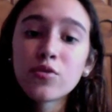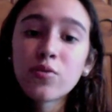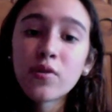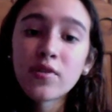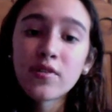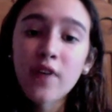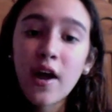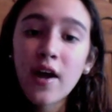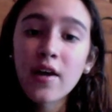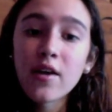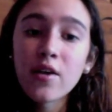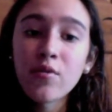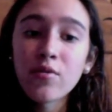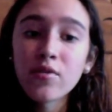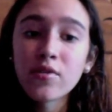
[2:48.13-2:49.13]
that he
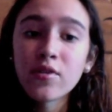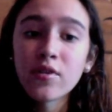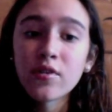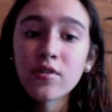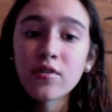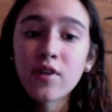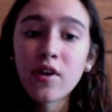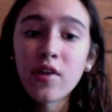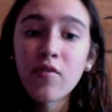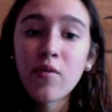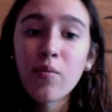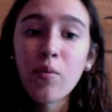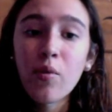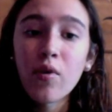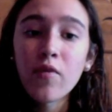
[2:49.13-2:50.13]
was the son of a
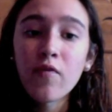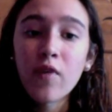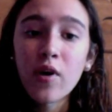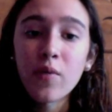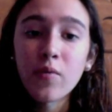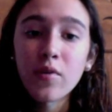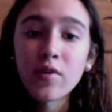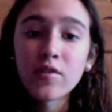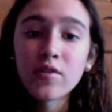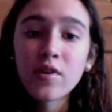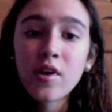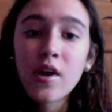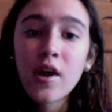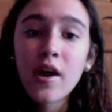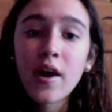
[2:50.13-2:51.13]
poor farmer.
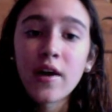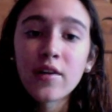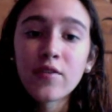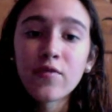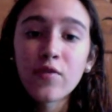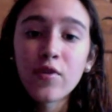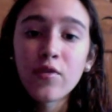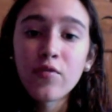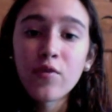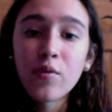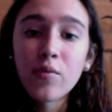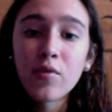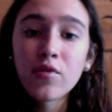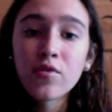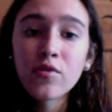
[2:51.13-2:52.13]
As for the
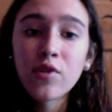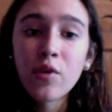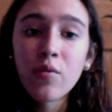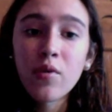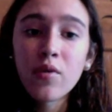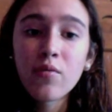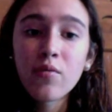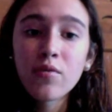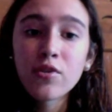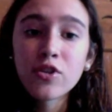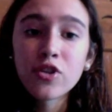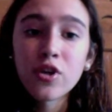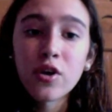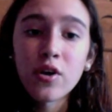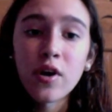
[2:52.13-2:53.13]
rumors, no one was
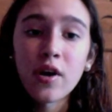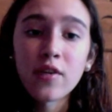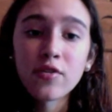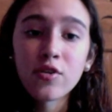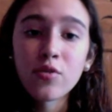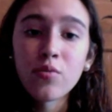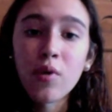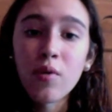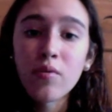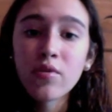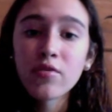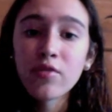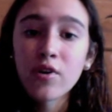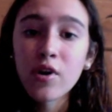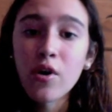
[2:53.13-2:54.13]
sure as to what was
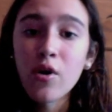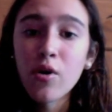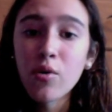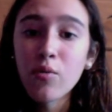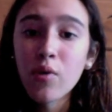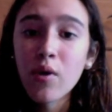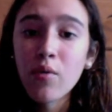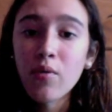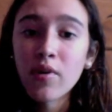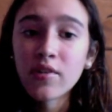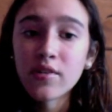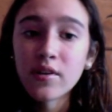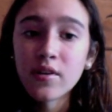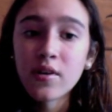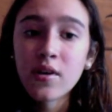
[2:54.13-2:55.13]
real or what wasn't.
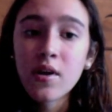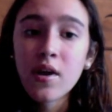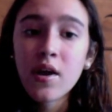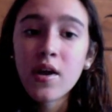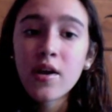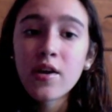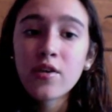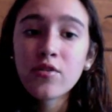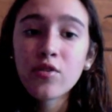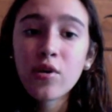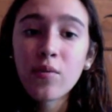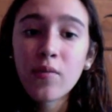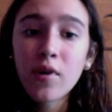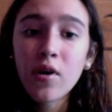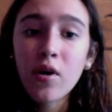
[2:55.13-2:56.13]
He told
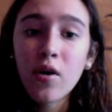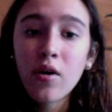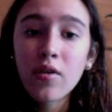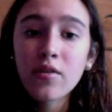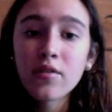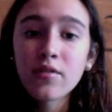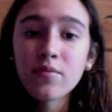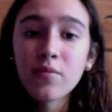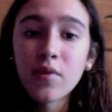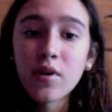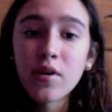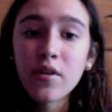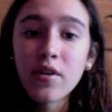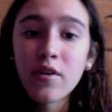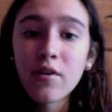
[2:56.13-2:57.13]
me all this
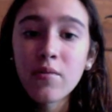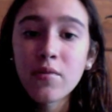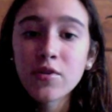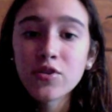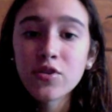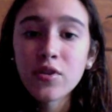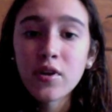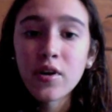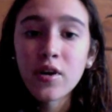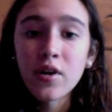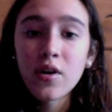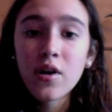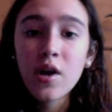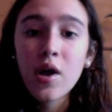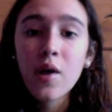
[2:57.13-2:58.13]
very much later,
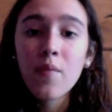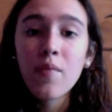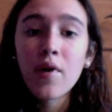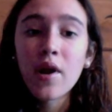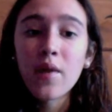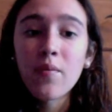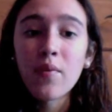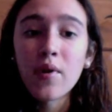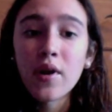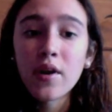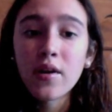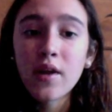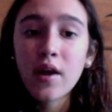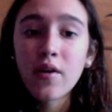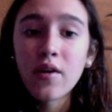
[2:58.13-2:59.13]
but I put it
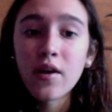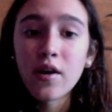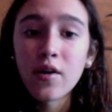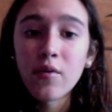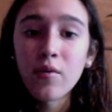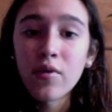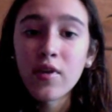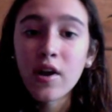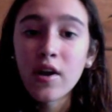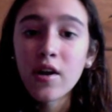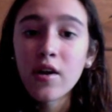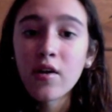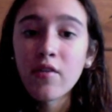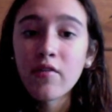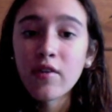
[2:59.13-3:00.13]
down here with the idea
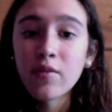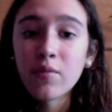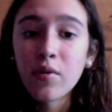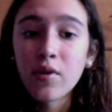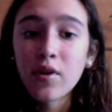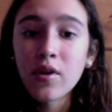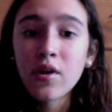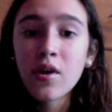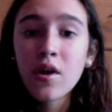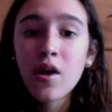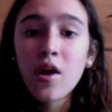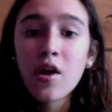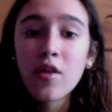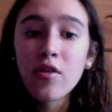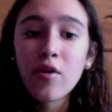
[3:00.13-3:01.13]
of exploding
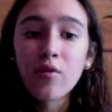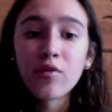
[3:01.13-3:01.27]
those